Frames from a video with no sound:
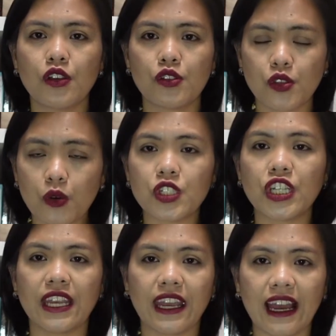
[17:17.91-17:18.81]
so
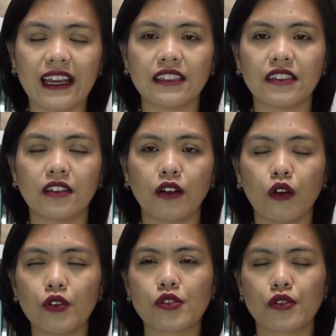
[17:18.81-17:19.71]
she can
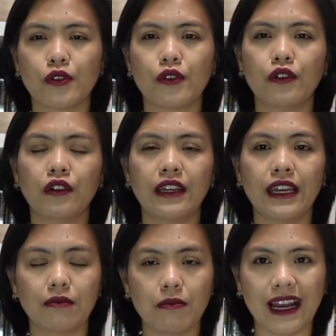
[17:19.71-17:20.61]
also
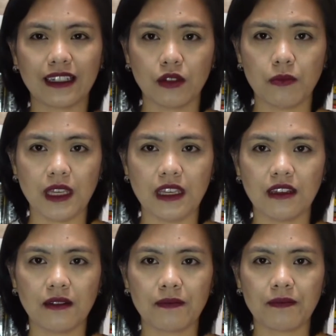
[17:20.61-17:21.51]
get back to
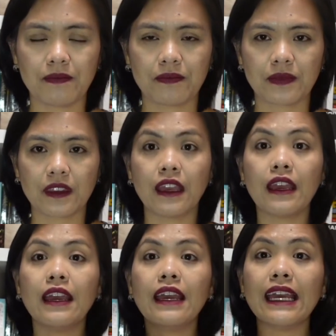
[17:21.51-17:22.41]
me
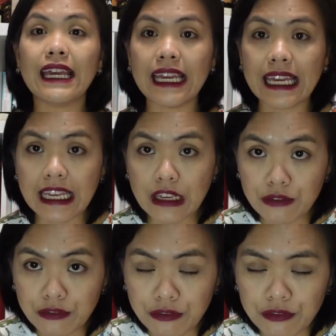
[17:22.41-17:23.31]

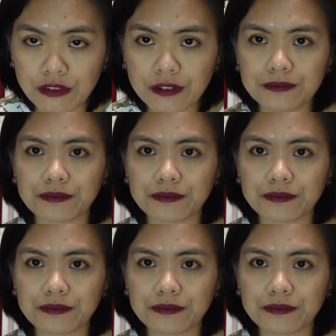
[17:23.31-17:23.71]
if